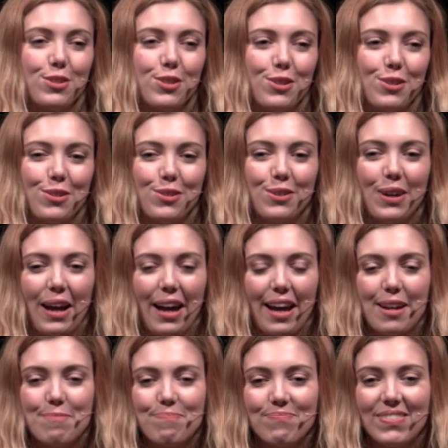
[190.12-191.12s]
to
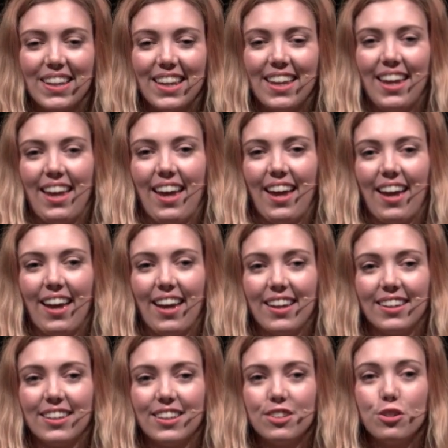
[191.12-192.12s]
um, uh,
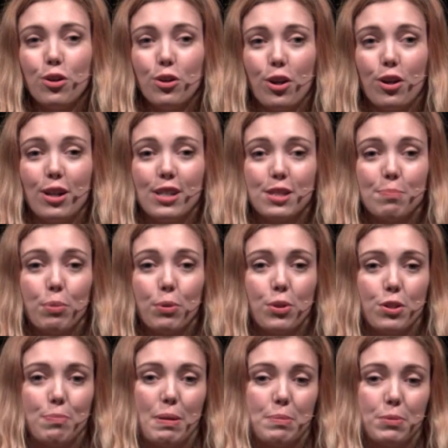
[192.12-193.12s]
not only support
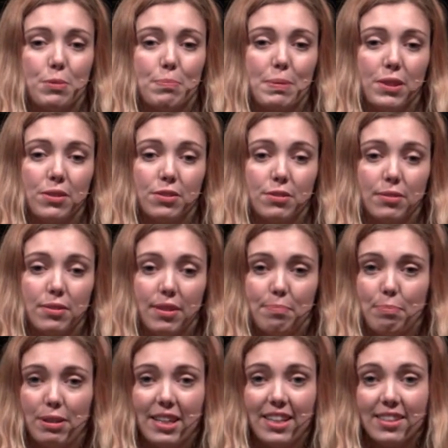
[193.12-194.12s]
those people to build
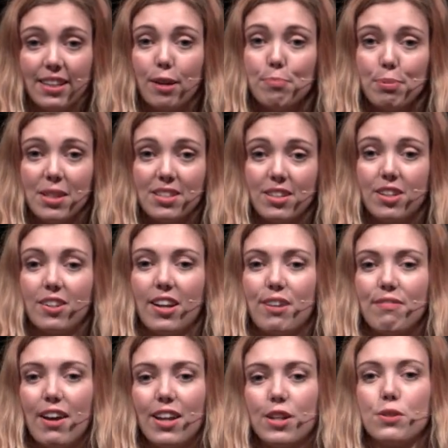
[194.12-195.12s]
brilliant companies that create
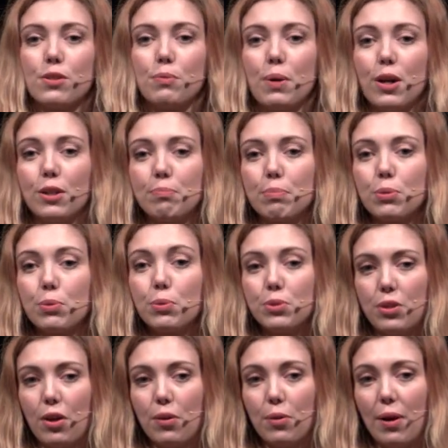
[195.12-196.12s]
value in the world, but
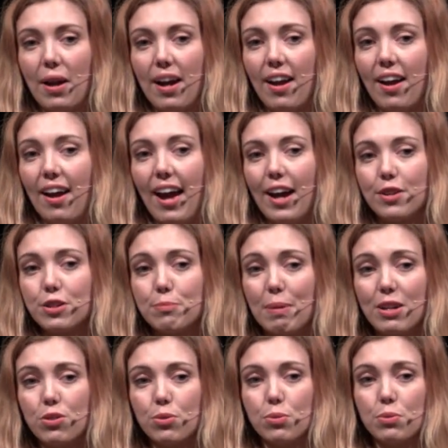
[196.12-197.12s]
also uh, how to
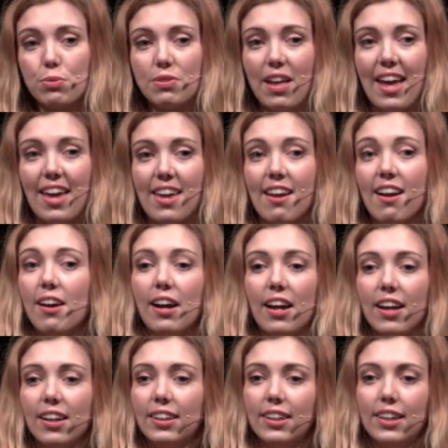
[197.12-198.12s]
make sure they
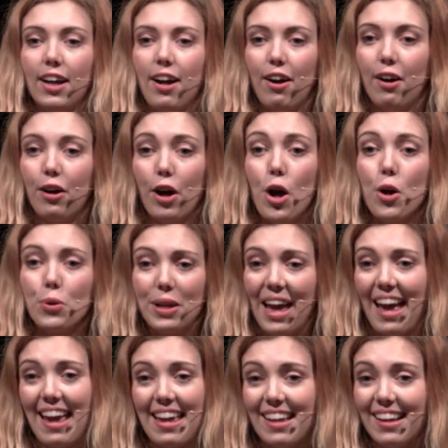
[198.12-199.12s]
uh, are
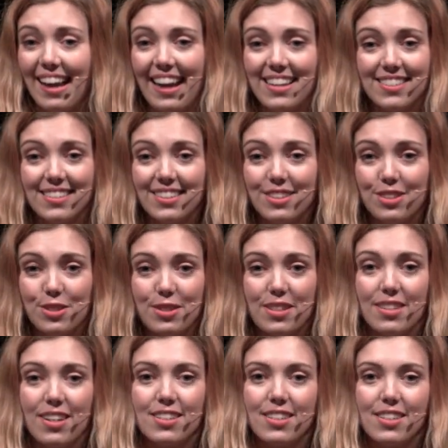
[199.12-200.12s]
okay and do this
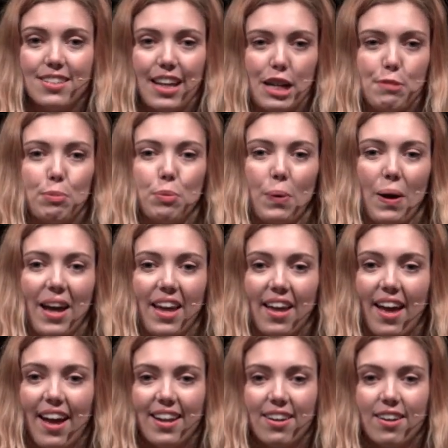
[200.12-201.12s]
in a sustainable way
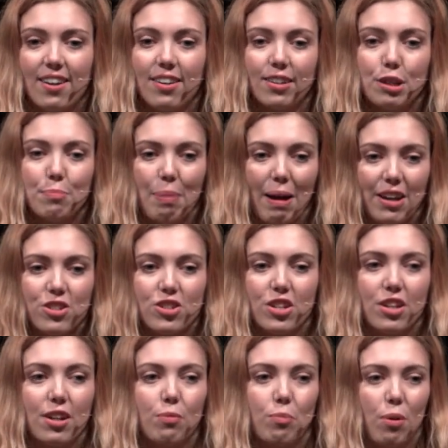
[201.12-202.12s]
and are
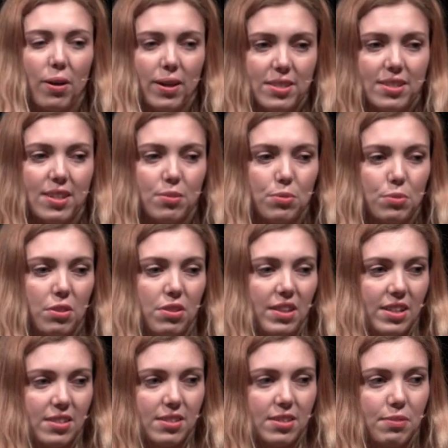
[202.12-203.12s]
compassionate and wise and all the
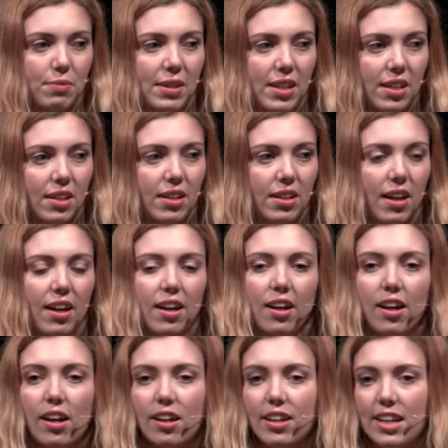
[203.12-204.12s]
things that we uh,
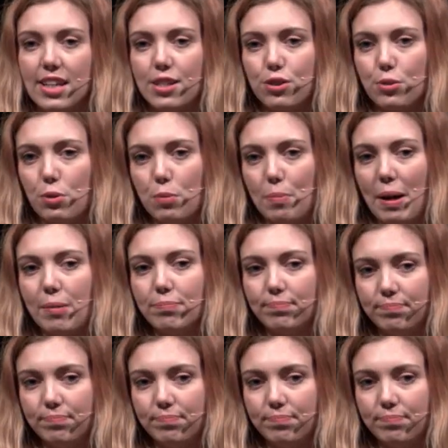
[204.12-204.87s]
are here to talk about.